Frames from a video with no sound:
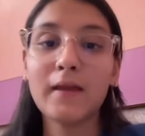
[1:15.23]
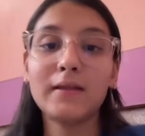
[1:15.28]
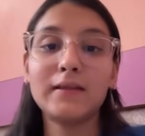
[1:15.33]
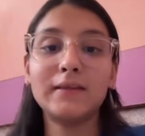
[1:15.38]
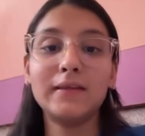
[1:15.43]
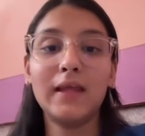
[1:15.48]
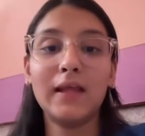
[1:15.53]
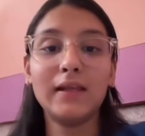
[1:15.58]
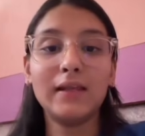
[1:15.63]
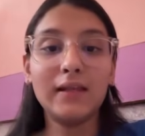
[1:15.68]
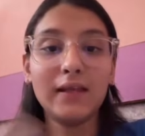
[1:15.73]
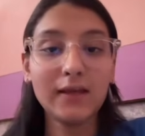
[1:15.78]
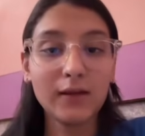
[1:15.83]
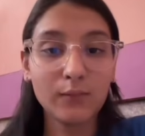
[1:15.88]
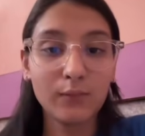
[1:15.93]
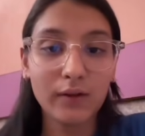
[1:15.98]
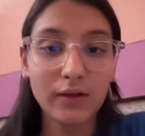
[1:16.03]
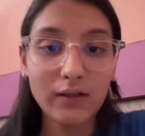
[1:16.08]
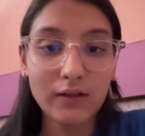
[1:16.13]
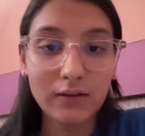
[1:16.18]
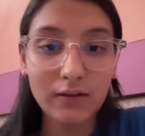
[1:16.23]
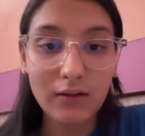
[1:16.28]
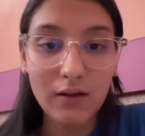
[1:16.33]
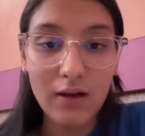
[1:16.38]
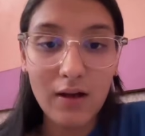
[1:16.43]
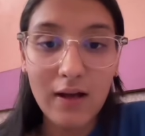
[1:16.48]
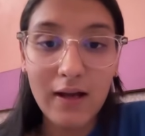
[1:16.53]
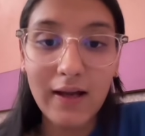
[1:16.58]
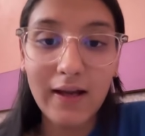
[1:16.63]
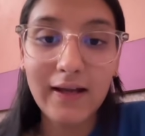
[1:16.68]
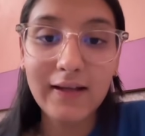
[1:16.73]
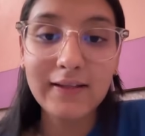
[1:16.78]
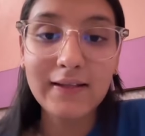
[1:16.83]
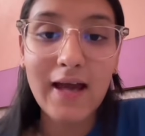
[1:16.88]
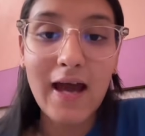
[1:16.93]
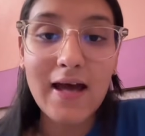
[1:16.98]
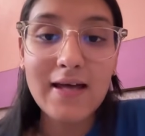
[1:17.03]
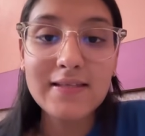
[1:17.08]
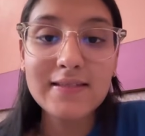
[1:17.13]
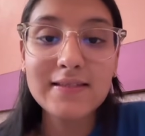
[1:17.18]
Then liquid, it
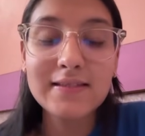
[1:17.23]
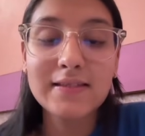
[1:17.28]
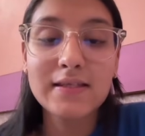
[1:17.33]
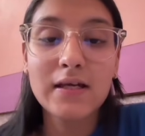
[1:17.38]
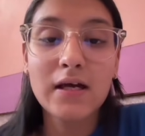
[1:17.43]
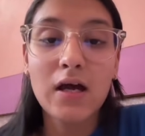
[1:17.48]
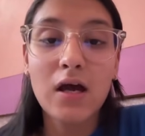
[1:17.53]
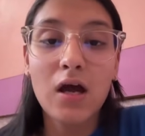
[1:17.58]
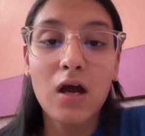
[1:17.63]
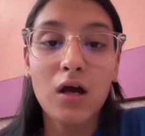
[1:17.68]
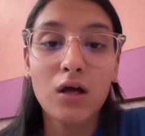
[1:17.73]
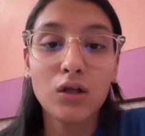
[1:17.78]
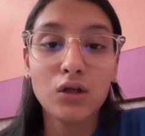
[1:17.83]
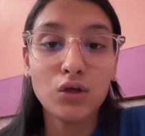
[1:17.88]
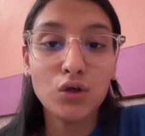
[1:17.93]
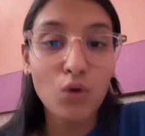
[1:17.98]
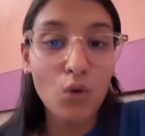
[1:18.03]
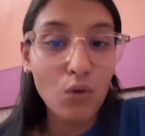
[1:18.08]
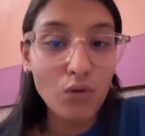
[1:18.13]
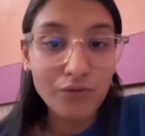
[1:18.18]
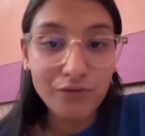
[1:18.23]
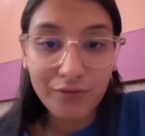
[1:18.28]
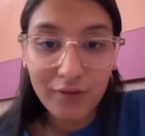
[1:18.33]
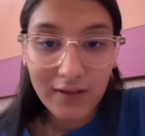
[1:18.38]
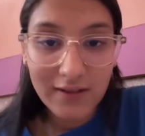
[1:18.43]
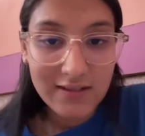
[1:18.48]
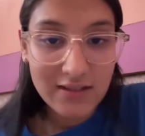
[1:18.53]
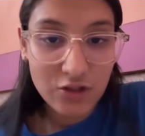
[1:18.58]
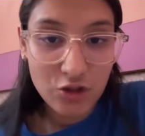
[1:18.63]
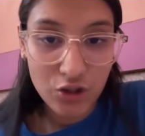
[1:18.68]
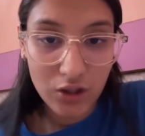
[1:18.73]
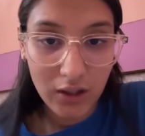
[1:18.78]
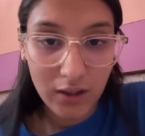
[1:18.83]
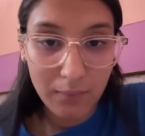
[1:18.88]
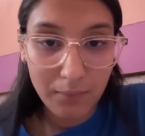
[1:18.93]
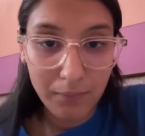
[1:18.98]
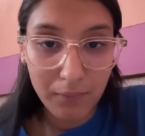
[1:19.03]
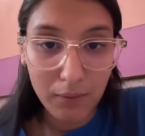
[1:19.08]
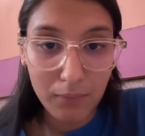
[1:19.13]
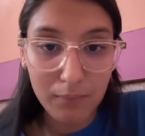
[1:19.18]
has no fixed shape
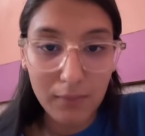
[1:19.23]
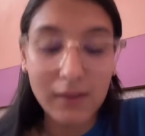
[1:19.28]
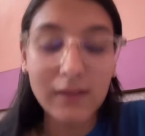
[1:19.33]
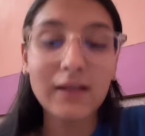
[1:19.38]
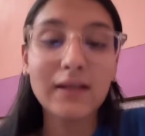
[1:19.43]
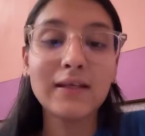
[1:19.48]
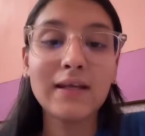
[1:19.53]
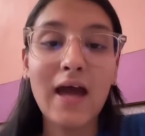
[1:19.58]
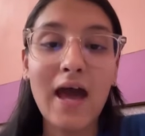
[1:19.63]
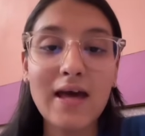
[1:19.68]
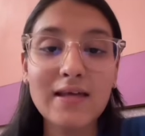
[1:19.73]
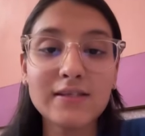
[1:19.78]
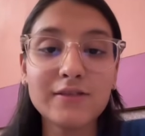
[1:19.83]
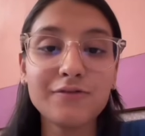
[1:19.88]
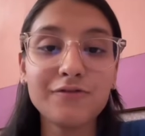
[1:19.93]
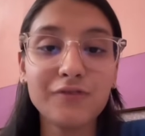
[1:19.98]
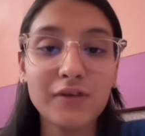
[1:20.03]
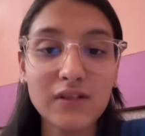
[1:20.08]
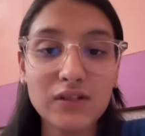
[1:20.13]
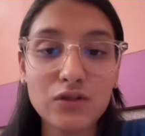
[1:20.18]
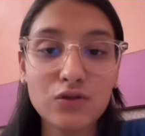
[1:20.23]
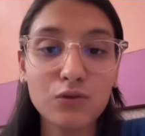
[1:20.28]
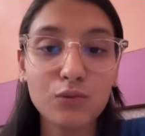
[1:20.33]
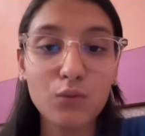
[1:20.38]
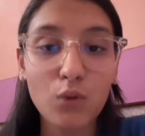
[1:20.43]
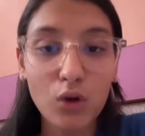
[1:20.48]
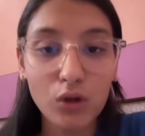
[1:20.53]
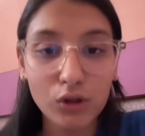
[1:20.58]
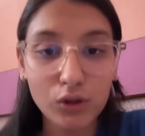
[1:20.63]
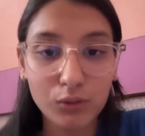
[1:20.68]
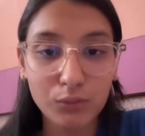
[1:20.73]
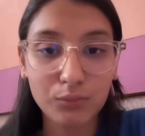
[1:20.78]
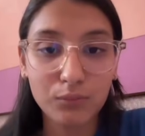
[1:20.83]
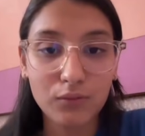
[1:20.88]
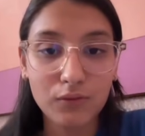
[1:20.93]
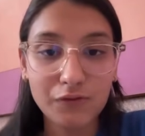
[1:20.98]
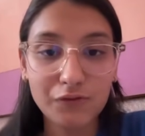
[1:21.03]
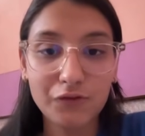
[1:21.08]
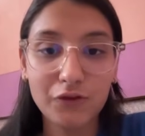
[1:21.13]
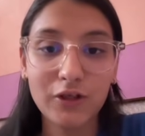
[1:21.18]
but it has a fixed volume.
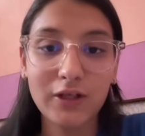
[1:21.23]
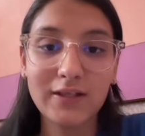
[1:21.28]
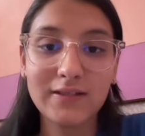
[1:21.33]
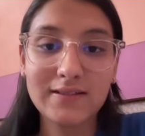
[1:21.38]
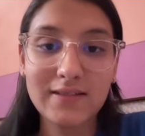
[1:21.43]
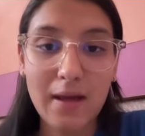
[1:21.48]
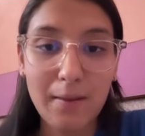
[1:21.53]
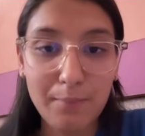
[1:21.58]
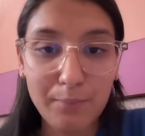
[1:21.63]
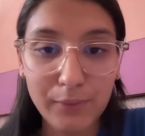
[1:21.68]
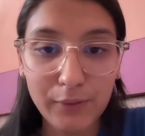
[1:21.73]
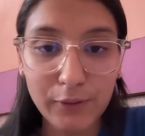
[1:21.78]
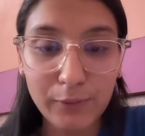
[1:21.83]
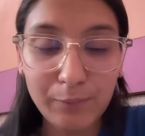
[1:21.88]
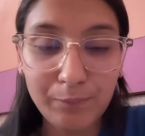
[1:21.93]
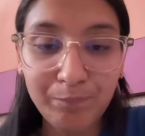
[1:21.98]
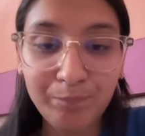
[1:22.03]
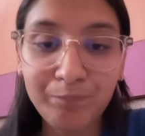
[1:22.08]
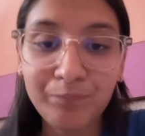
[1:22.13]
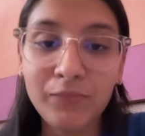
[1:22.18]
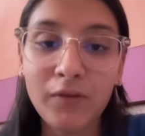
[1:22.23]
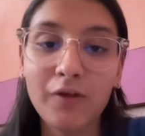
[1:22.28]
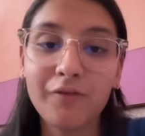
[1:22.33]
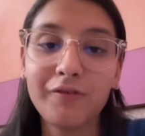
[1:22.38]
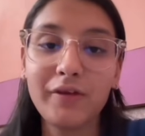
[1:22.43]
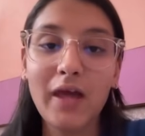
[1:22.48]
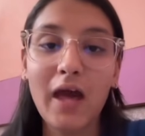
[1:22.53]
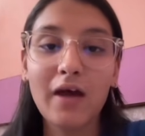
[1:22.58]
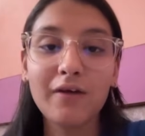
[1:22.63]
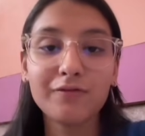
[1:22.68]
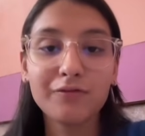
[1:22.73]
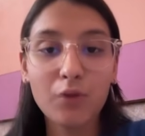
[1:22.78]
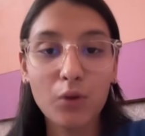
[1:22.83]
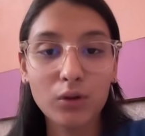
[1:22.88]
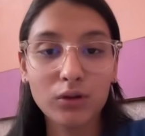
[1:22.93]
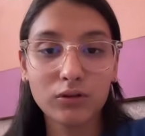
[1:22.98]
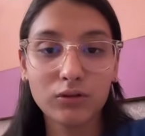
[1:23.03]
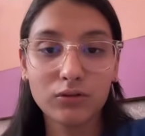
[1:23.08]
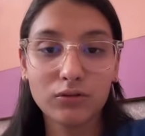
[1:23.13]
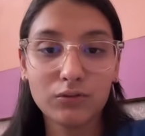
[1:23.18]
For example, we have
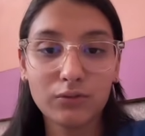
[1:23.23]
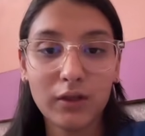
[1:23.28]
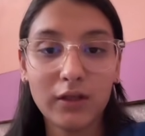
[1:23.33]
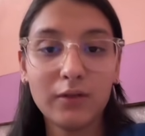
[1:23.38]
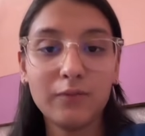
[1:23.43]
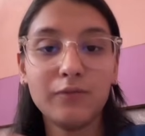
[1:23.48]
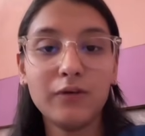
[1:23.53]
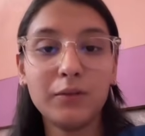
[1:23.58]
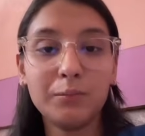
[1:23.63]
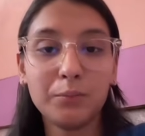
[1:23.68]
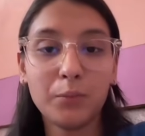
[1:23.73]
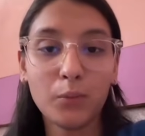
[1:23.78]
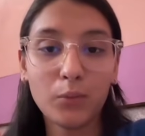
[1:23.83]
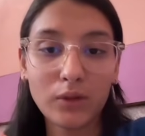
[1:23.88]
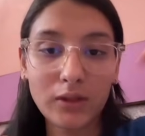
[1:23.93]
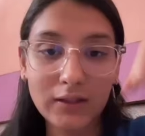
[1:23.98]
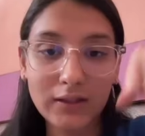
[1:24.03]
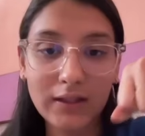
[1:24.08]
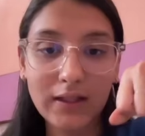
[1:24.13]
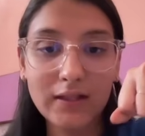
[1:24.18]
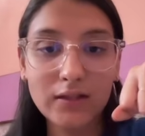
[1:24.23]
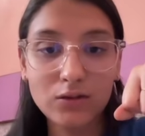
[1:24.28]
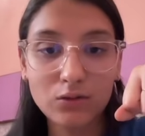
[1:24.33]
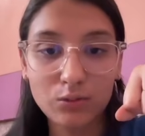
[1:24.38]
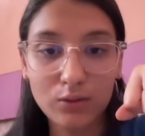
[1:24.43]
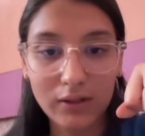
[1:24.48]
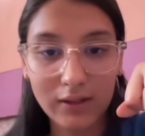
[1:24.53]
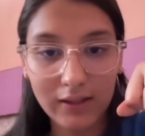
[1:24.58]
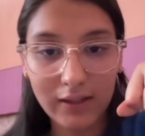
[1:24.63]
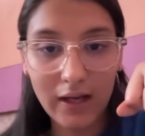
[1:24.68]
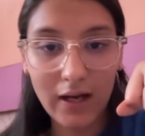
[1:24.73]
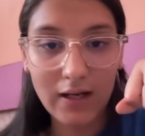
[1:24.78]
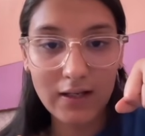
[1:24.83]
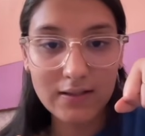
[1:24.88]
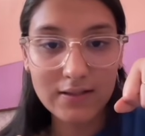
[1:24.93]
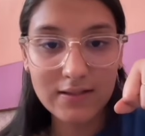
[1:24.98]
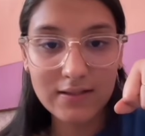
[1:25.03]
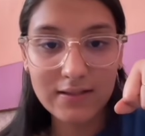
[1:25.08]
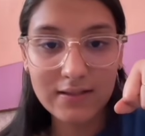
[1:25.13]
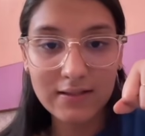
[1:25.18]
water. When we pour it into a
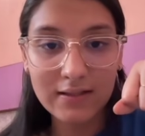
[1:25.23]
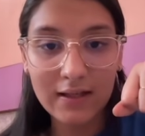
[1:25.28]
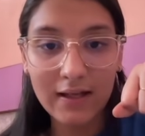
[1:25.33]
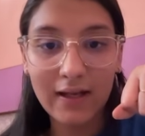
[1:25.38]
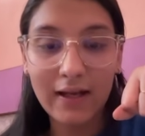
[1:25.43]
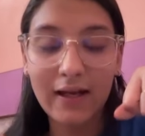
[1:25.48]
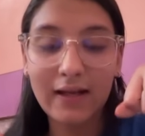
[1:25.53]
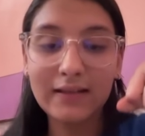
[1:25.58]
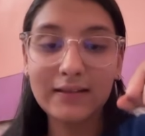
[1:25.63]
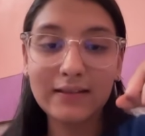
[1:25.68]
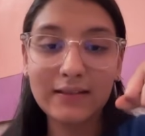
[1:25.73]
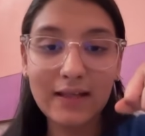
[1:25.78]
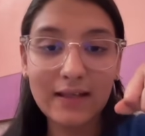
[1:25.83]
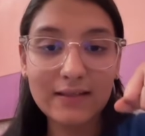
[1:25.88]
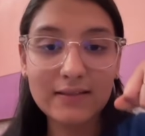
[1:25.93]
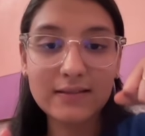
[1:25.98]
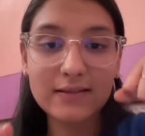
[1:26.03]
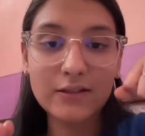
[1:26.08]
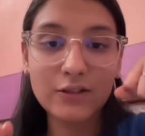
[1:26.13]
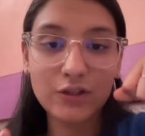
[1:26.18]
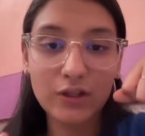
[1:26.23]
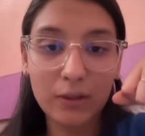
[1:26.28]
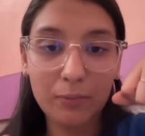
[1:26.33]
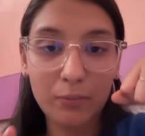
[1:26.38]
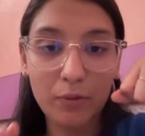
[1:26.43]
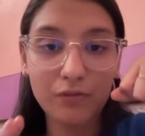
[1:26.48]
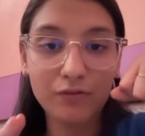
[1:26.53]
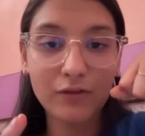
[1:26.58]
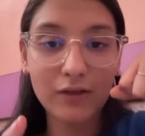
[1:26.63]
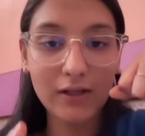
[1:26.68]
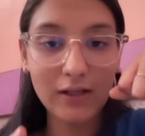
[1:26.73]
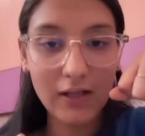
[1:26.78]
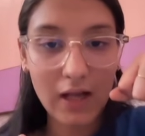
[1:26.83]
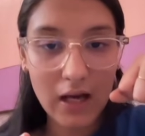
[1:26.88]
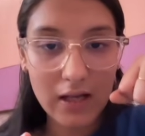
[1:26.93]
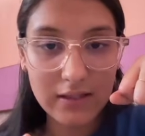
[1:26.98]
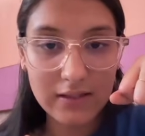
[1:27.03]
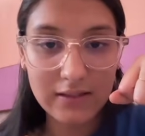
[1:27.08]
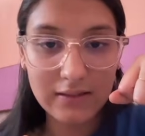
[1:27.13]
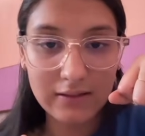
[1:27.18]
glass, it takes the shape of the
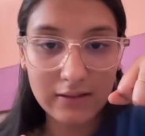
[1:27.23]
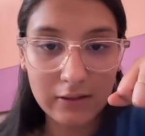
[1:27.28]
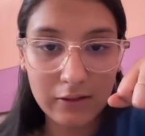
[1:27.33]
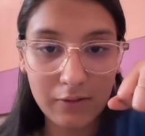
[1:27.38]
glass.